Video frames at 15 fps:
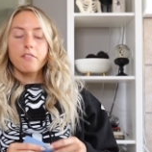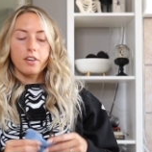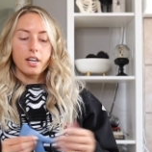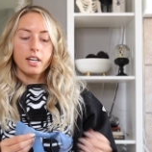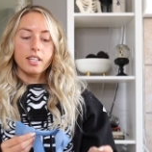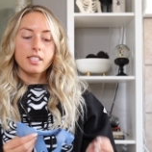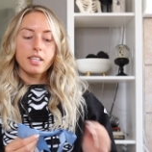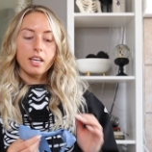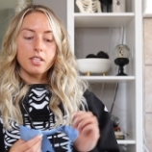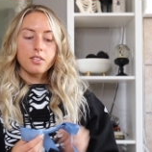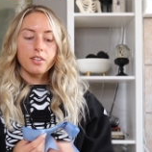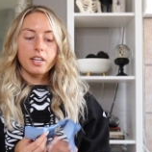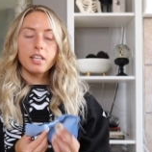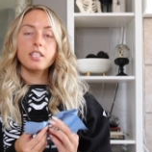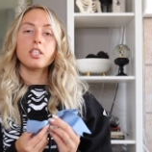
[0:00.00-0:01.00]
And for
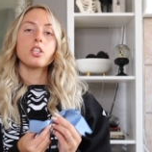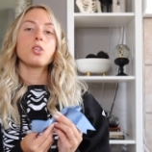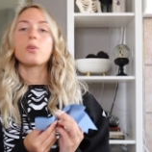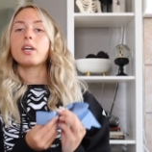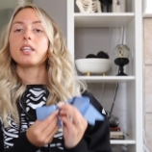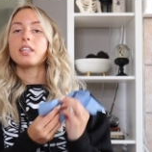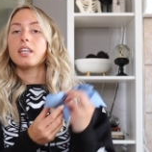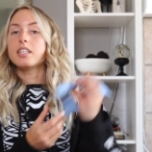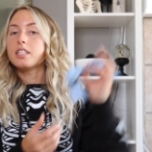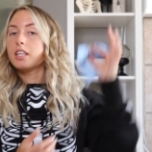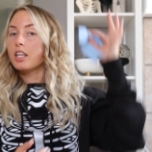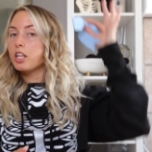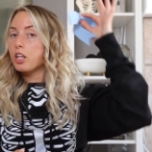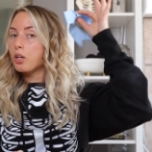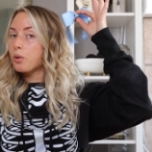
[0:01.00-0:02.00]
accessories, you get this
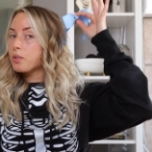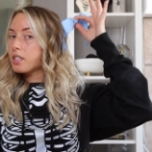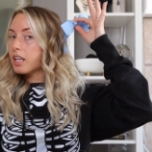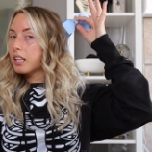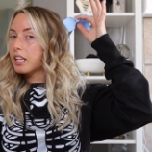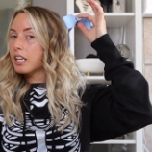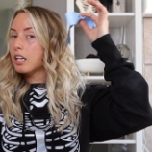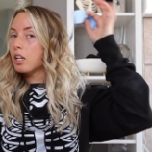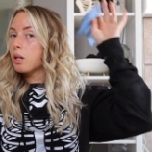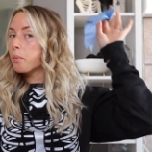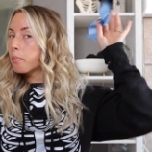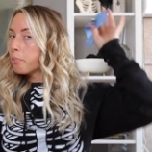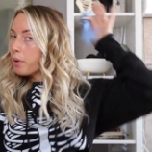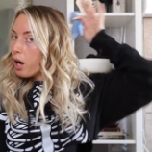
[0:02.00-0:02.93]
cute little